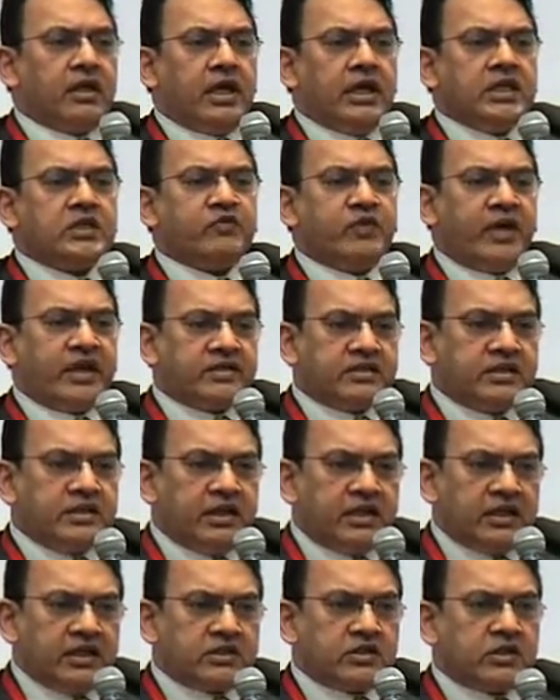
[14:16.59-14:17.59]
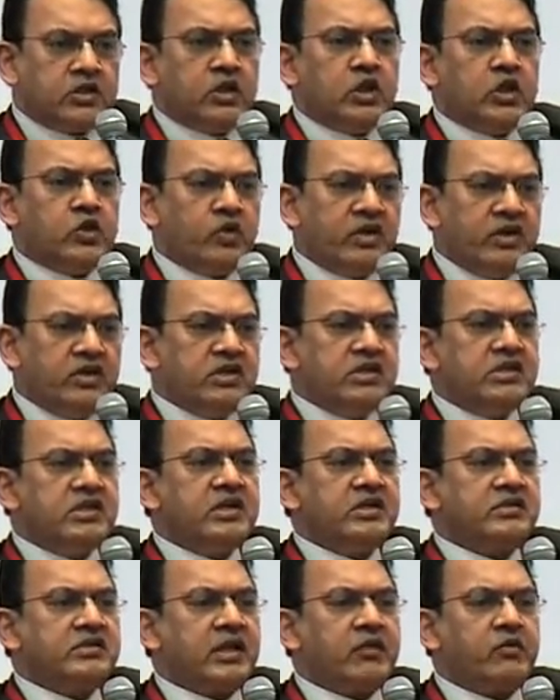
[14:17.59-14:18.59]
It's vaccine against 20
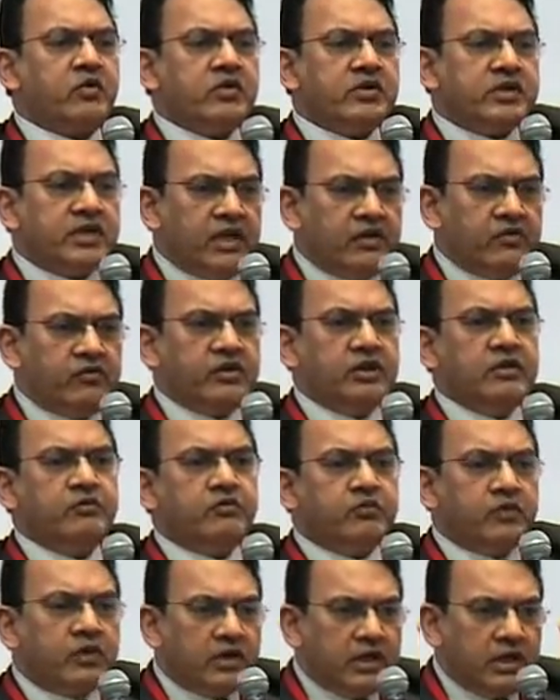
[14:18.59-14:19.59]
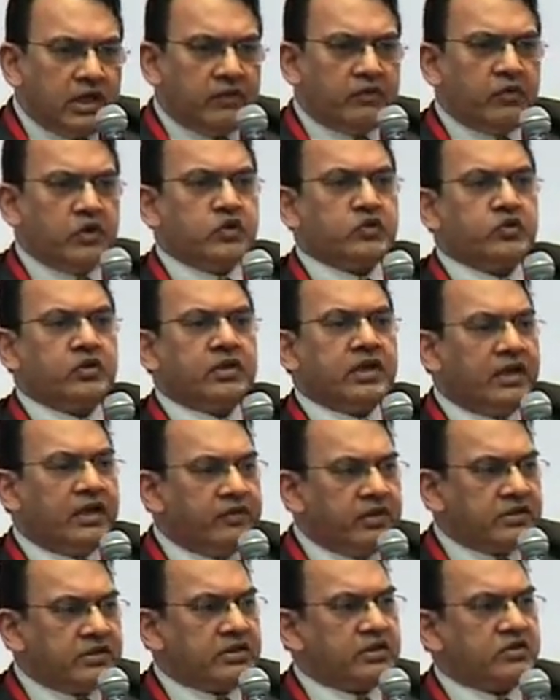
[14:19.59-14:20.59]
years. I want every individual,
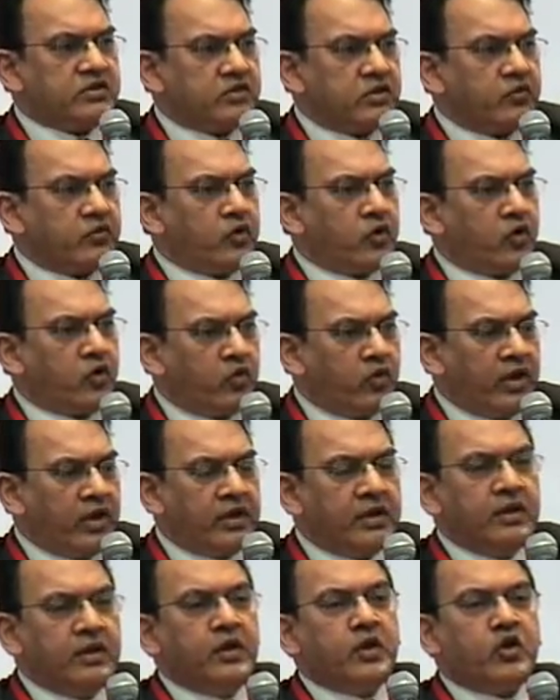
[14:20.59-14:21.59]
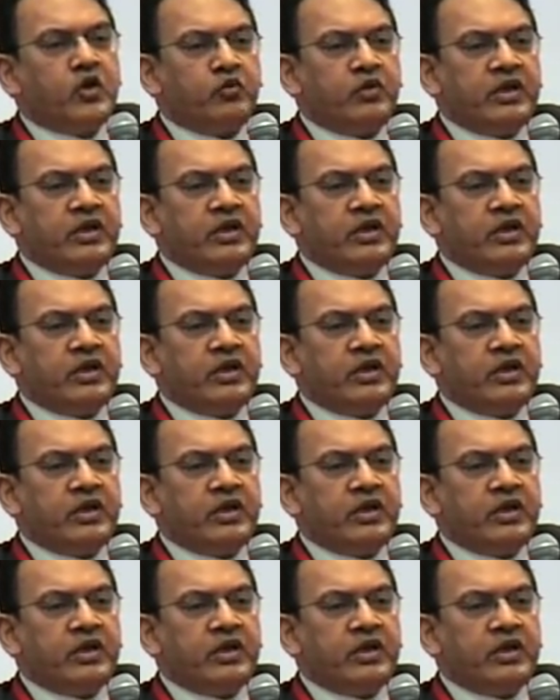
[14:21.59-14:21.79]
every citizen of Uruguay to